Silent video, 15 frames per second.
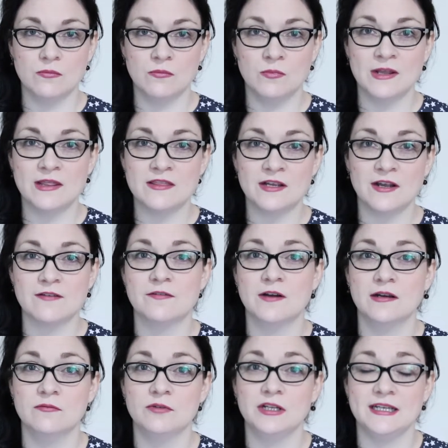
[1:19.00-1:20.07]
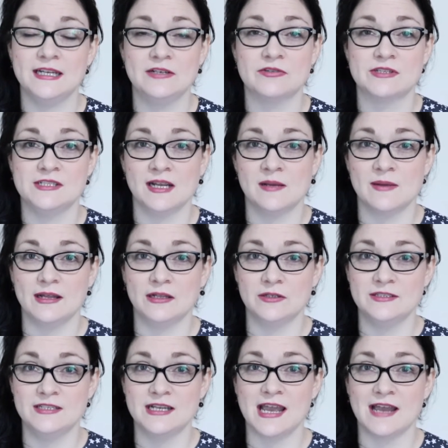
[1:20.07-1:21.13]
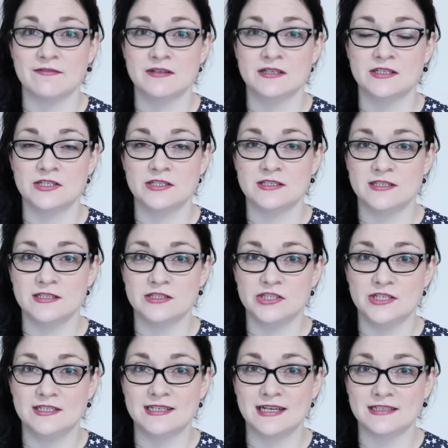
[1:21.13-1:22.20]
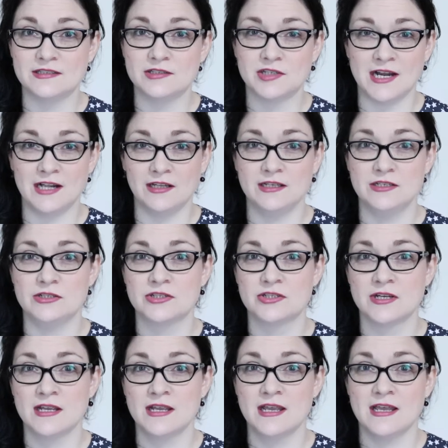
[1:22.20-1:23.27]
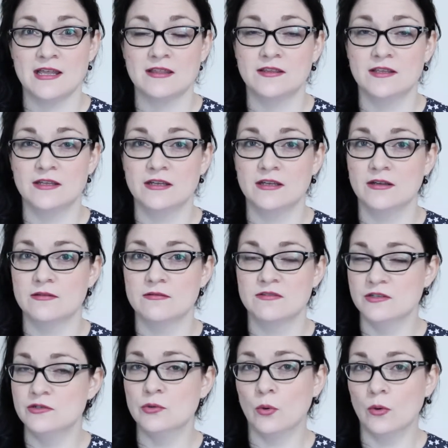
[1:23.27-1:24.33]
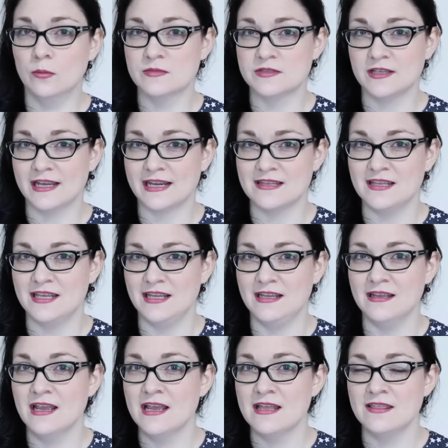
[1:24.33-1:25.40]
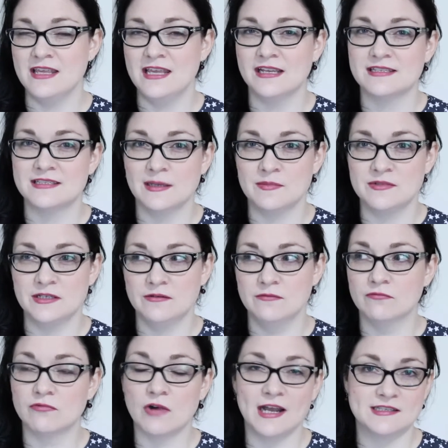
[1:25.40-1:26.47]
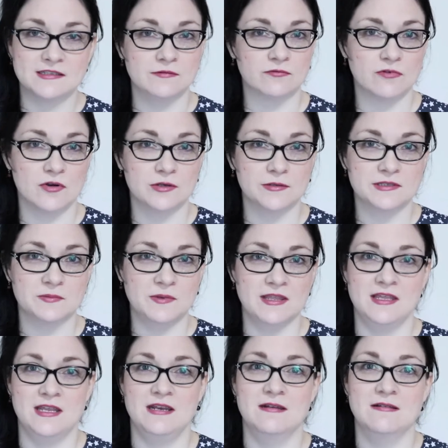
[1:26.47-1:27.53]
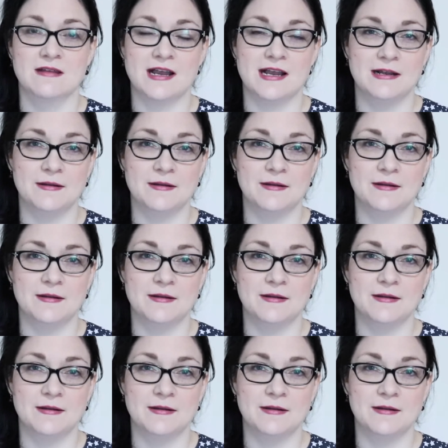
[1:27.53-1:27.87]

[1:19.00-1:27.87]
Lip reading: one thing I find really interesting about Lucy Cavendish is that she does challenge the norms, like the accepted rights and wrongs within